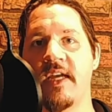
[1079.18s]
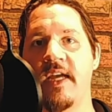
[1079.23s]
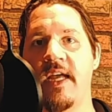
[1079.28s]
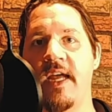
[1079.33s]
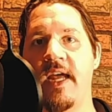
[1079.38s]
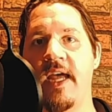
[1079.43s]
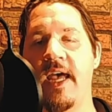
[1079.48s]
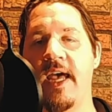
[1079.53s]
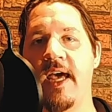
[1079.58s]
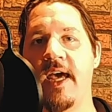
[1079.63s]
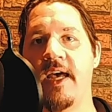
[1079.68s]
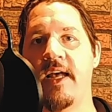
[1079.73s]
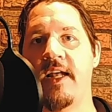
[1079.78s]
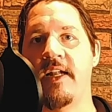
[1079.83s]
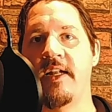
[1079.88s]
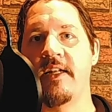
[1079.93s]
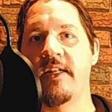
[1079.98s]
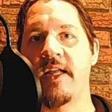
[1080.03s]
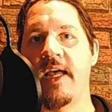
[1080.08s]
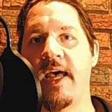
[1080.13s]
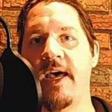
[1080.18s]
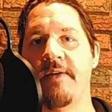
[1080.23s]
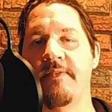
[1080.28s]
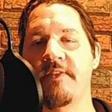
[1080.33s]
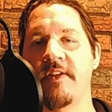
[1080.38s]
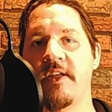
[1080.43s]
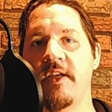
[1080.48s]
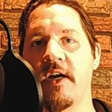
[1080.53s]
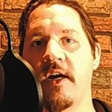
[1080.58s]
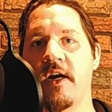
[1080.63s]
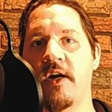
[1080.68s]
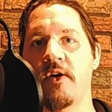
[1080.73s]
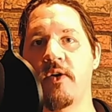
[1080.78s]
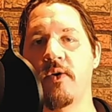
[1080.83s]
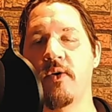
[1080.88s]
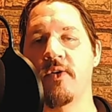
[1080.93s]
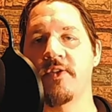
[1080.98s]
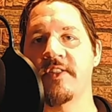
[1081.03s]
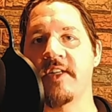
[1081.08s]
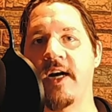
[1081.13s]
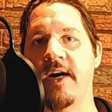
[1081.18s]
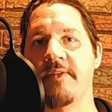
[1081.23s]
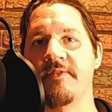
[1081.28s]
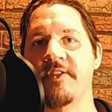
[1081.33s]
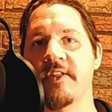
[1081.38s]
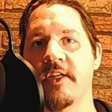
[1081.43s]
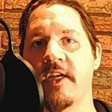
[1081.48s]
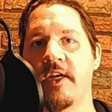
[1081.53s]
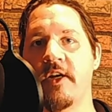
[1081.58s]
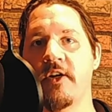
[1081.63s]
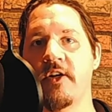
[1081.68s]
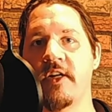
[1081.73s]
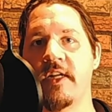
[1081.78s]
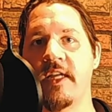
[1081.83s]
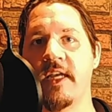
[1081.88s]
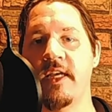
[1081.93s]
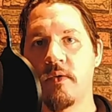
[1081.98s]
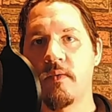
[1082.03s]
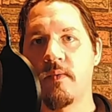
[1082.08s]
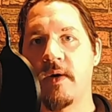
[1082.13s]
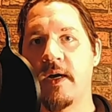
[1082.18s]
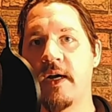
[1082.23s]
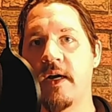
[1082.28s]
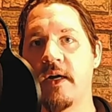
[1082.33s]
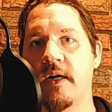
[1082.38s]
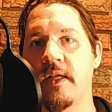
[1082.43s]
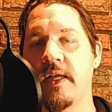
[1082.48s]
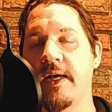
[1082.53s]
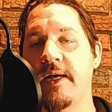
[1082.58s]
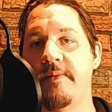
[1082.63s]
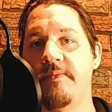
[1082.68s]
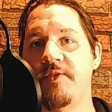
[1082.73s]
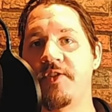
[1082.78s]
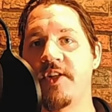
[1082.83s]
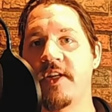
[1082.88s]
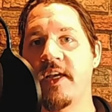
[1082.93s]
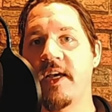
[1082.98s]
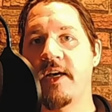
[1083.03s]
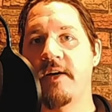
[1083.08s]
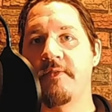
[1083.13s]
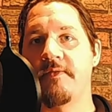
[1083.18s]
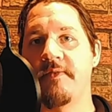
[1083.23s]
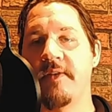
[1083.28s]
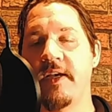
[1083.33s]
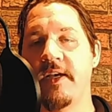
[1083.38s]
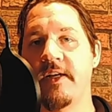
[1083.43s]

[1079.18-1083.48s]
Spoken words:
And FTR holds off security while MJF and